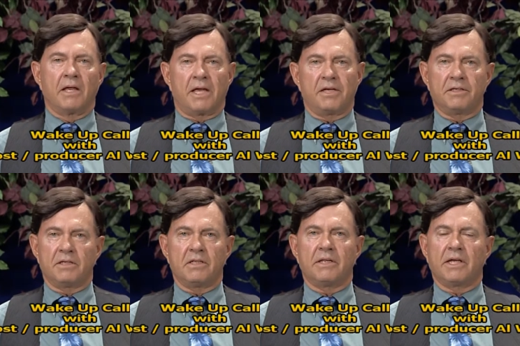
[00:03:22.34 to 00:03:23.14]
And
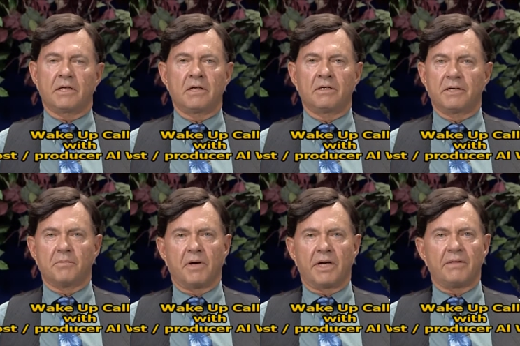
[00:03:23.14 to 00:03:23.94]
indeed, they kill
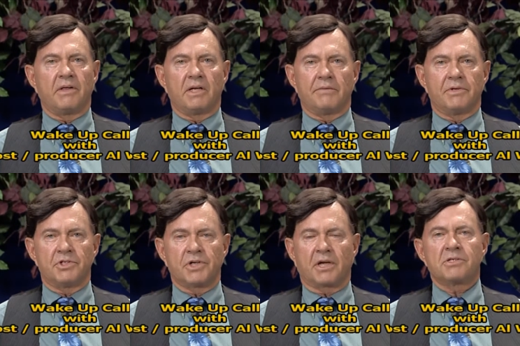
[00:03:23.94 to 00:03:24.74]
anybody that even
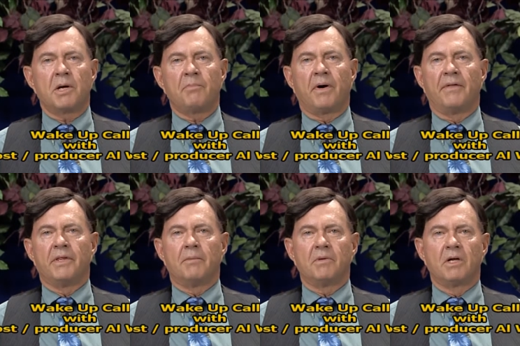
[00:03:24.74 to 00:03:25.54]
checks up on
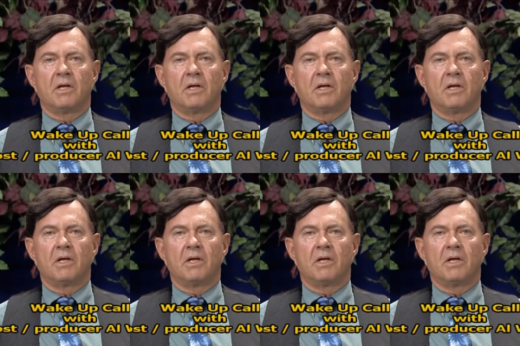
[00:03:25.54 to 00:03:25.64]
them.